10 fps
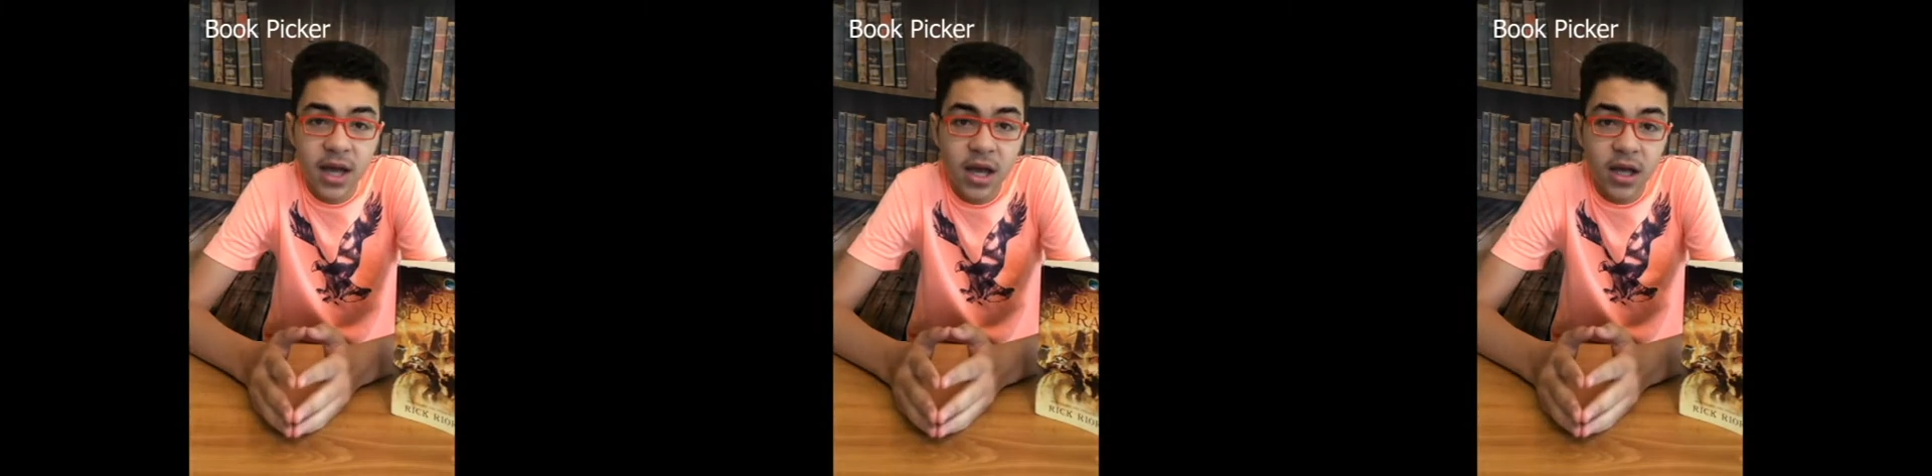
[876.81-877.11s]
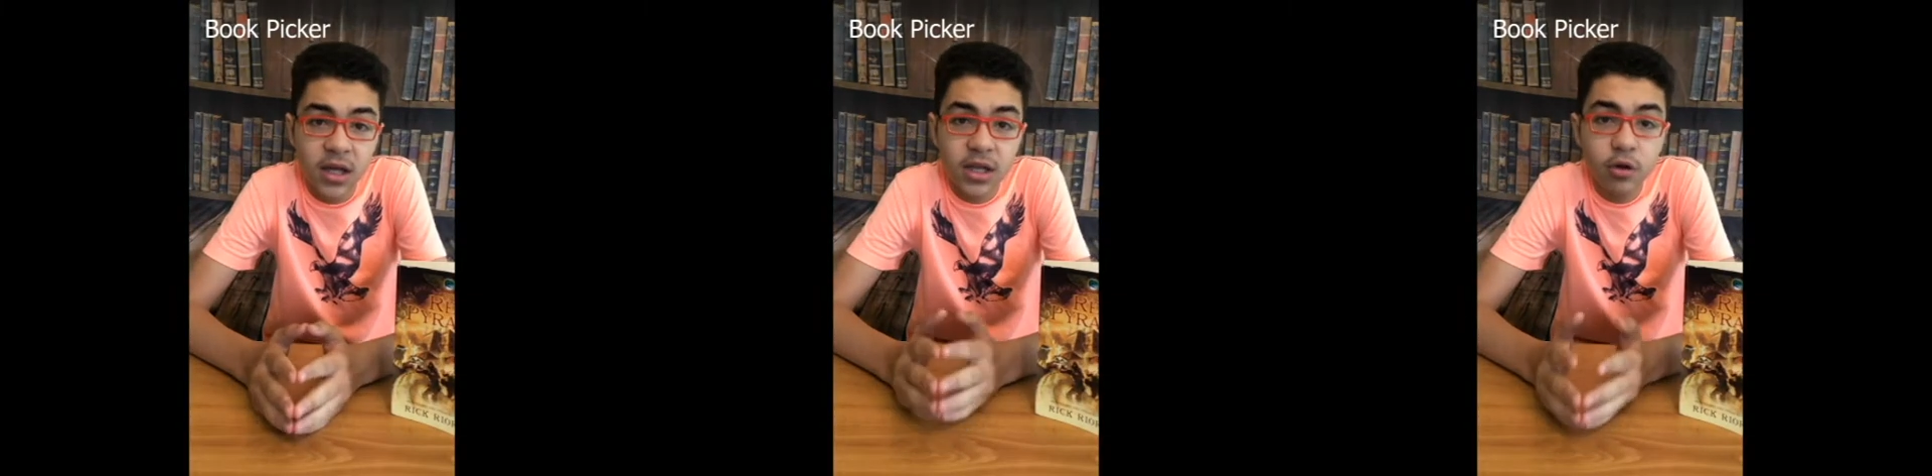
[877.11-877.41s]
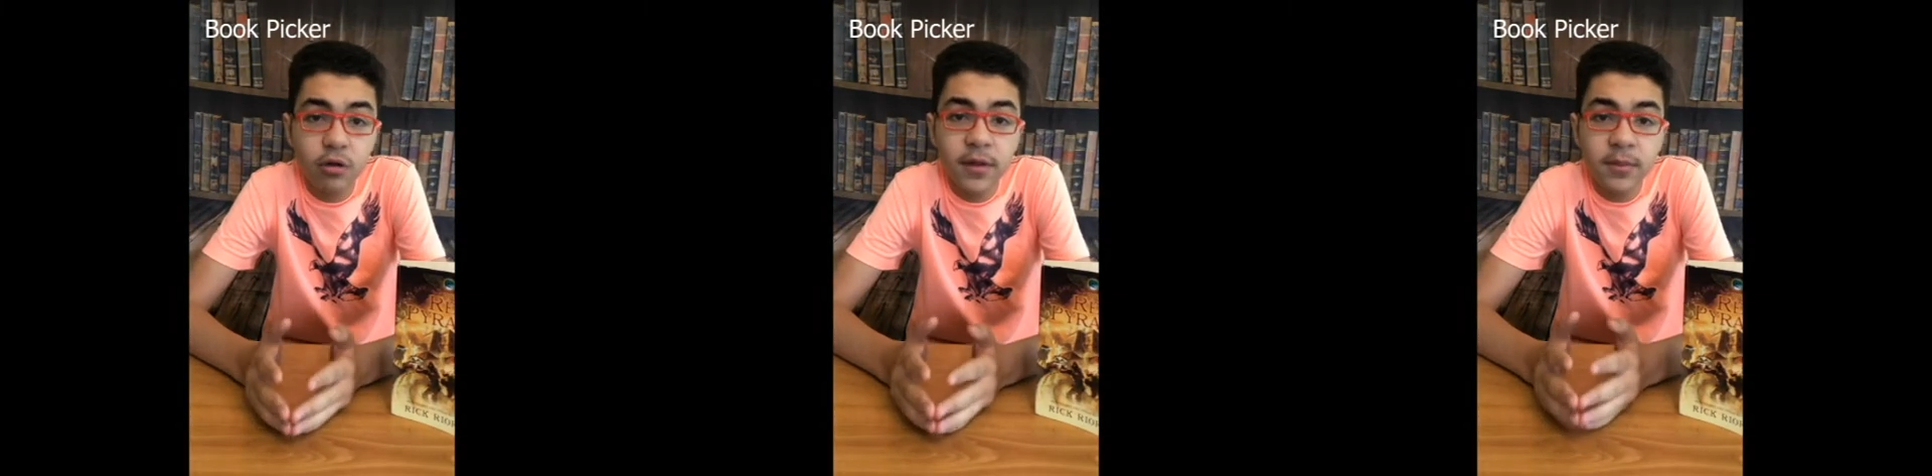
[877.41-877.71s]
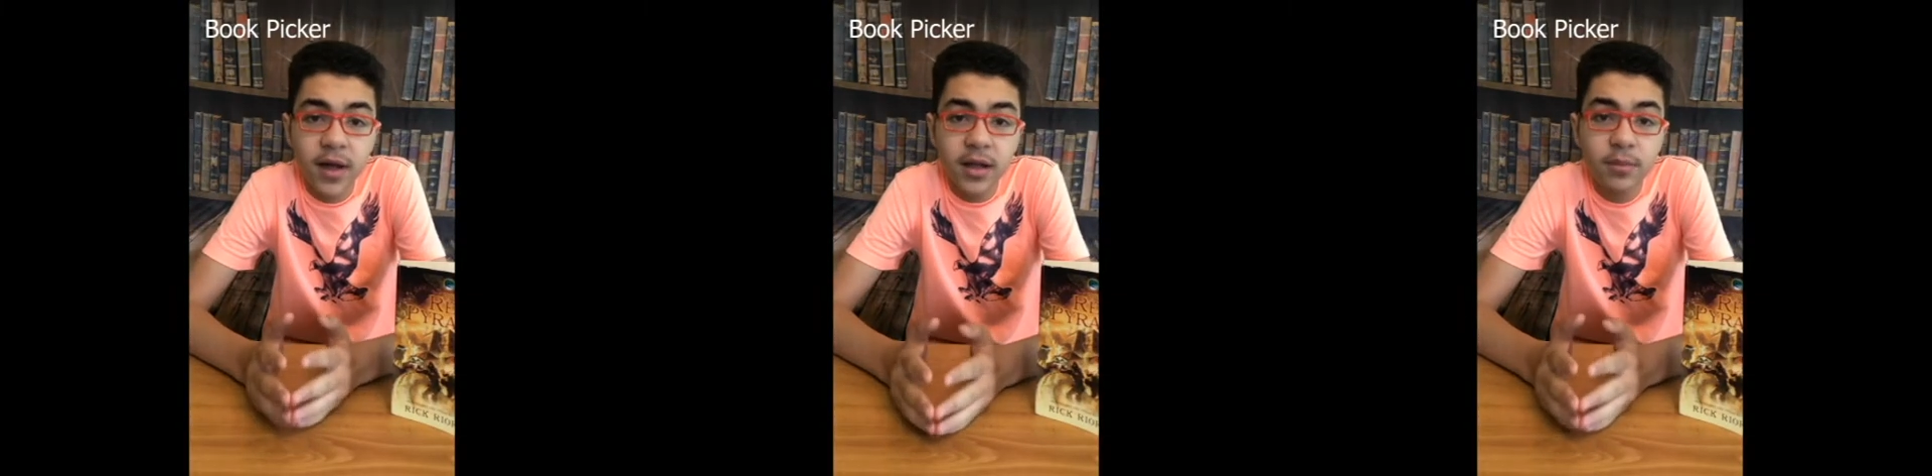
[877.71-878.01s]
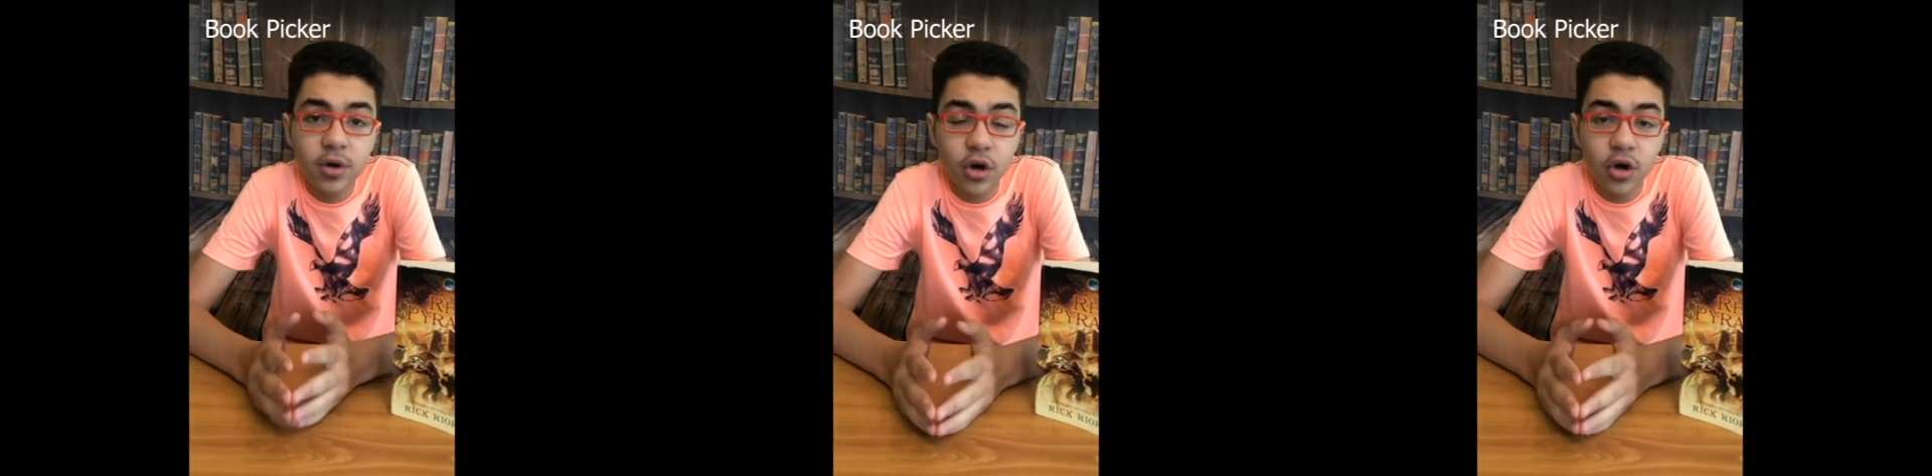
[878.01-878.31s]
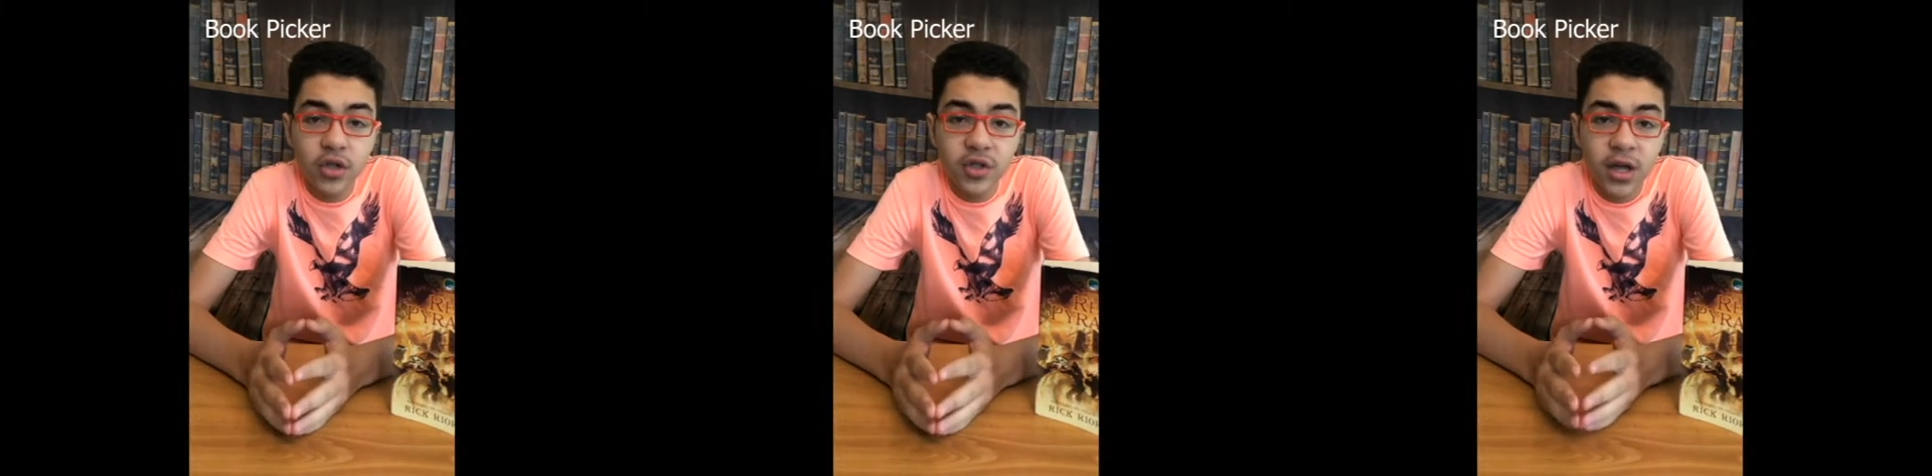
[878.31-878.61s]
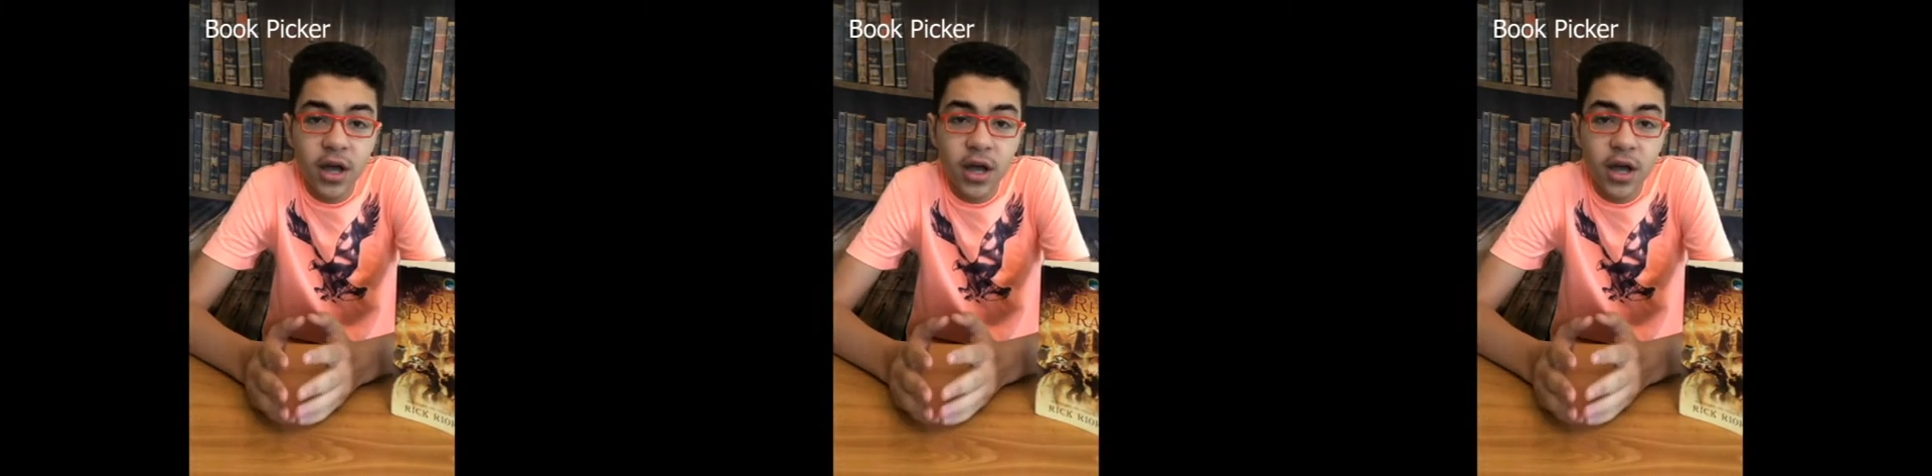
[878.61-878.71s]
He told them that because